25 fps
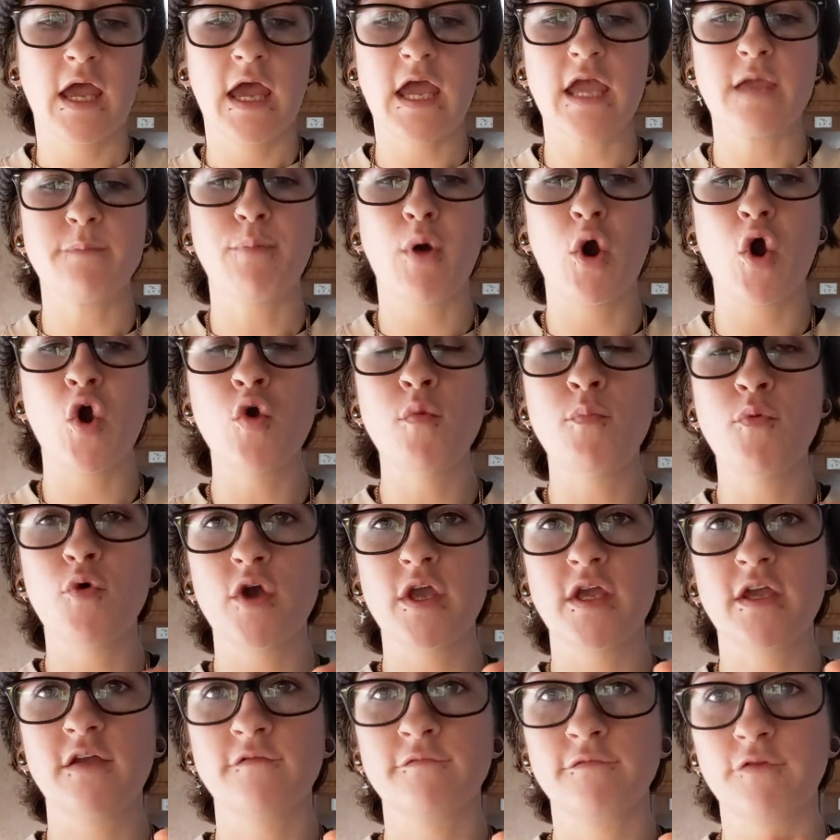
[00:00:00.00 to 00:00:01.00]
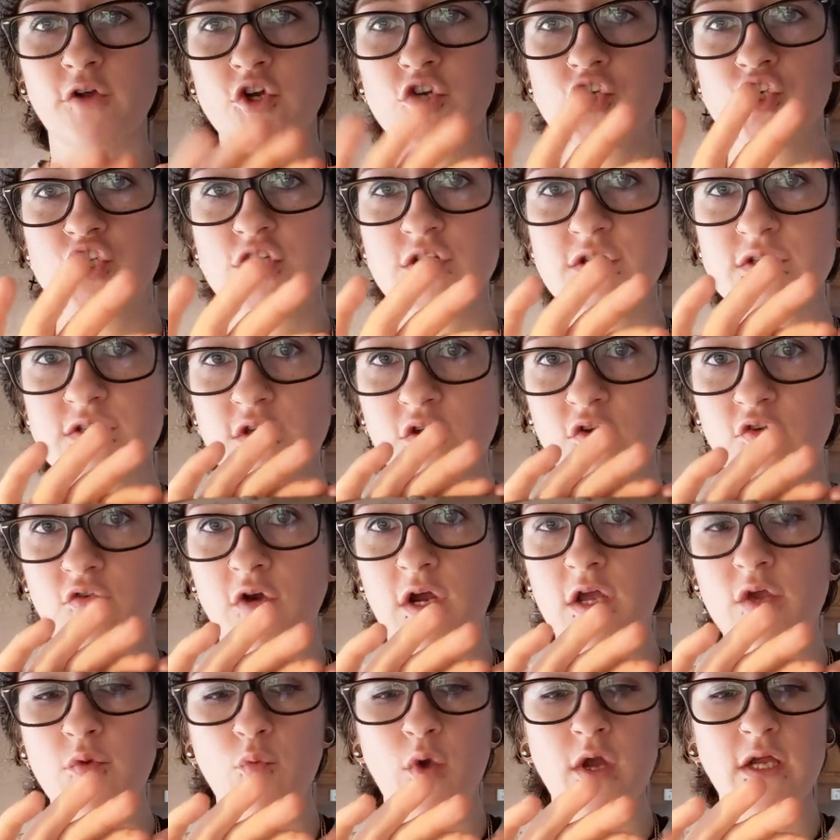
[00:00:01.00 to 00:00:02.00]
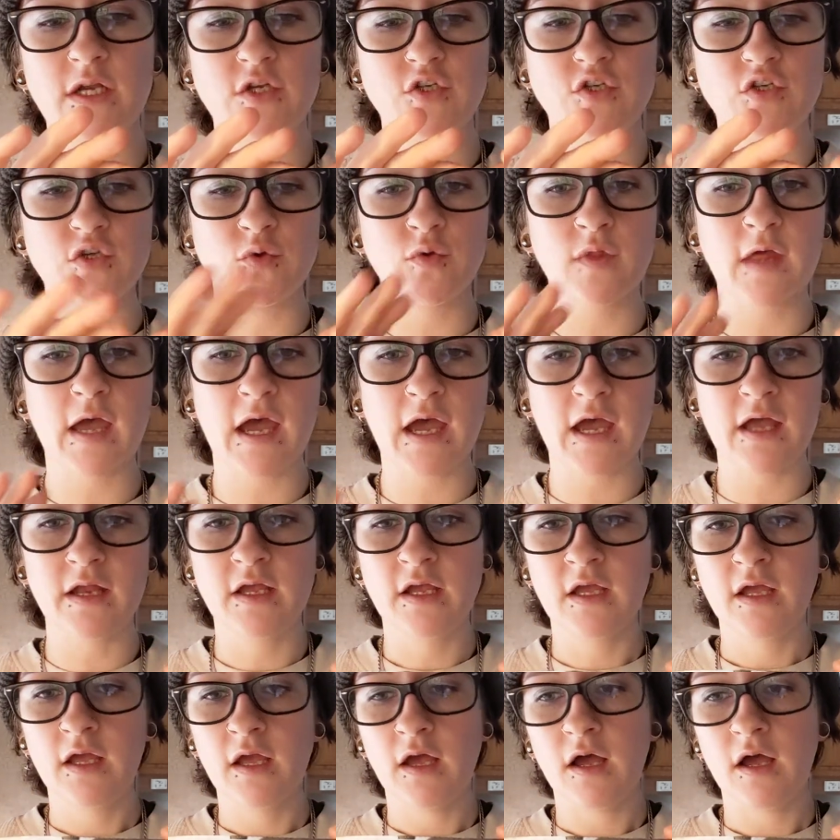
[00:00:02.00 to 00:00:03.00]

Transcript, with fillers: a po' boy conversion is a great way to do that.